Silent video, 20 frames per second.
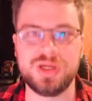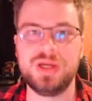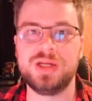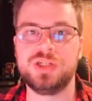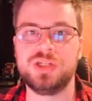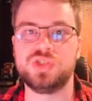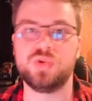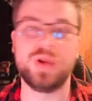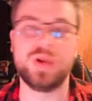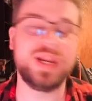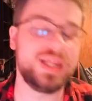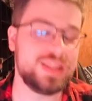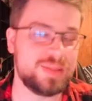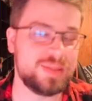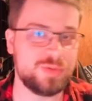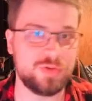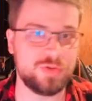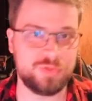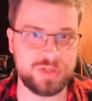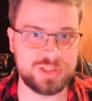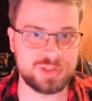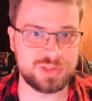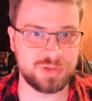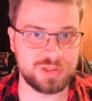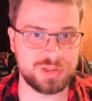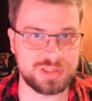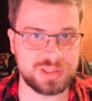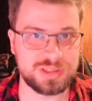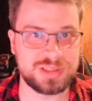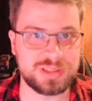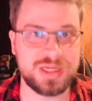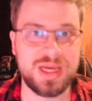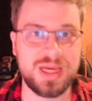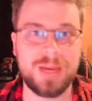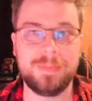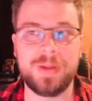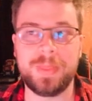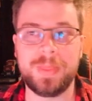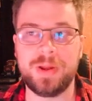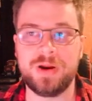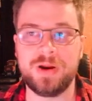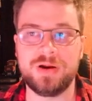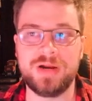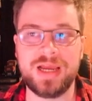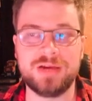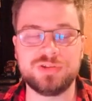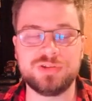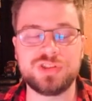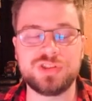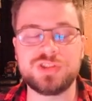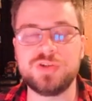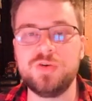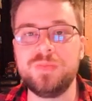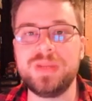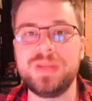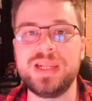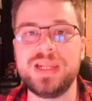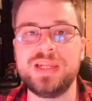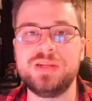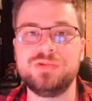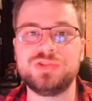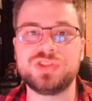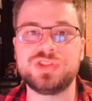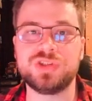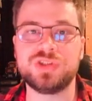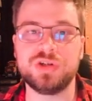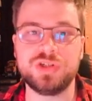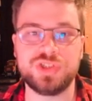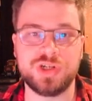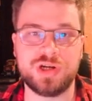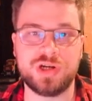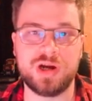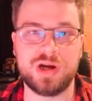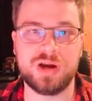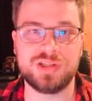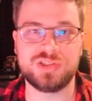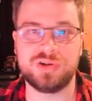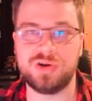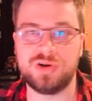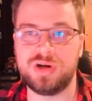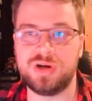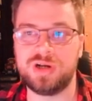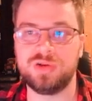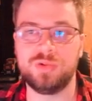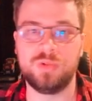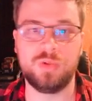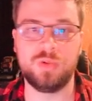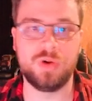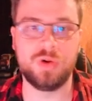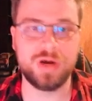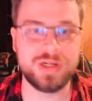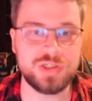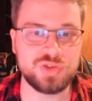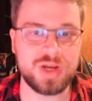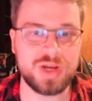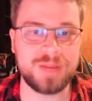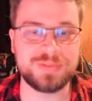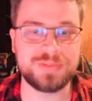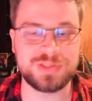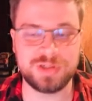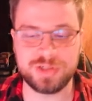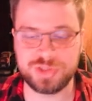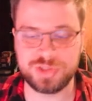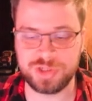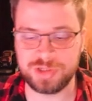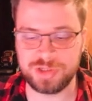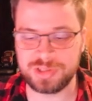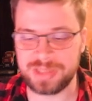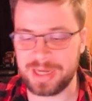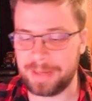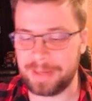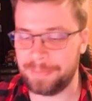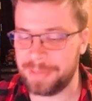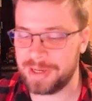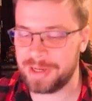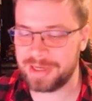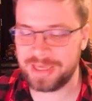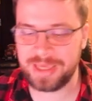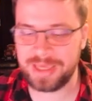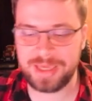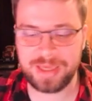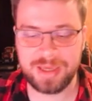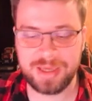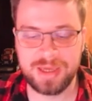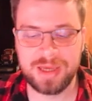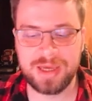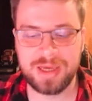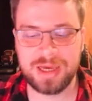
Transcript: draining them of resources. But there are now so many new Searcher cards that are all 1-drop Searchers, like Buggy,